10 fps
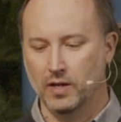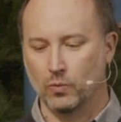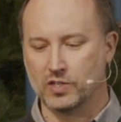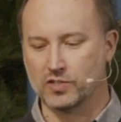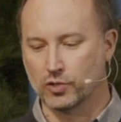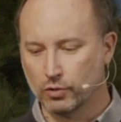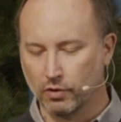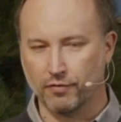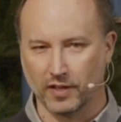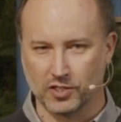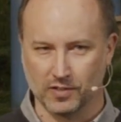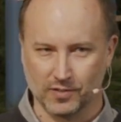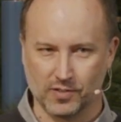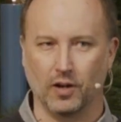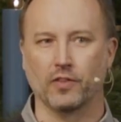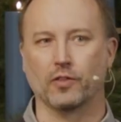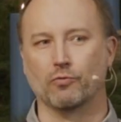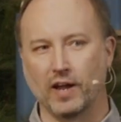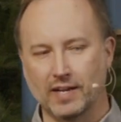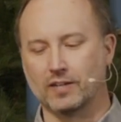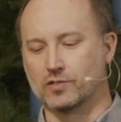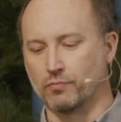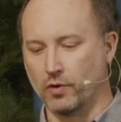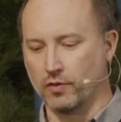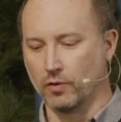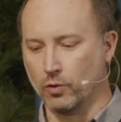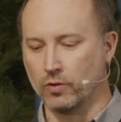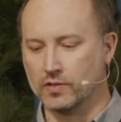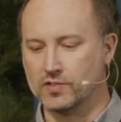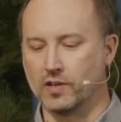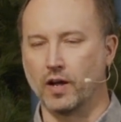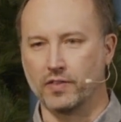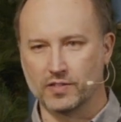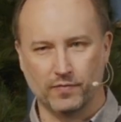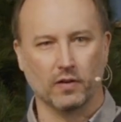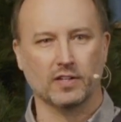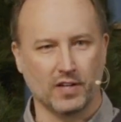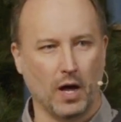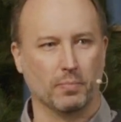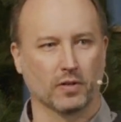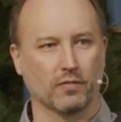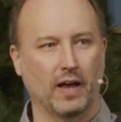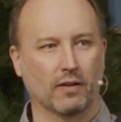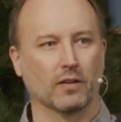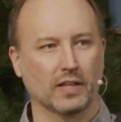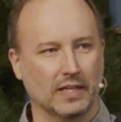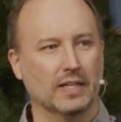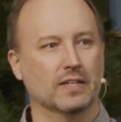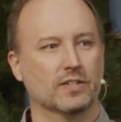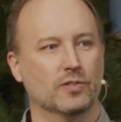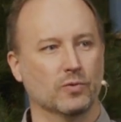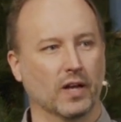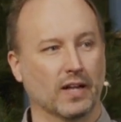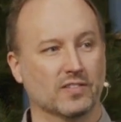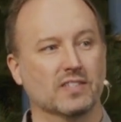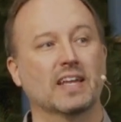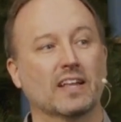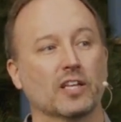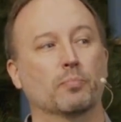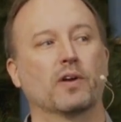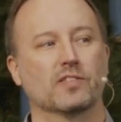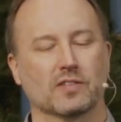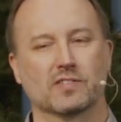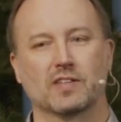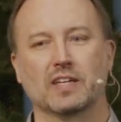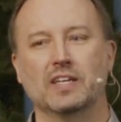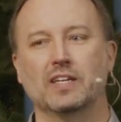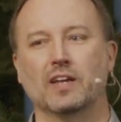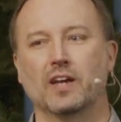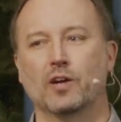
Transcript: which is her reflections on the writings of brother Lawrence on this very topic of how to lean into God's daily presence, that he,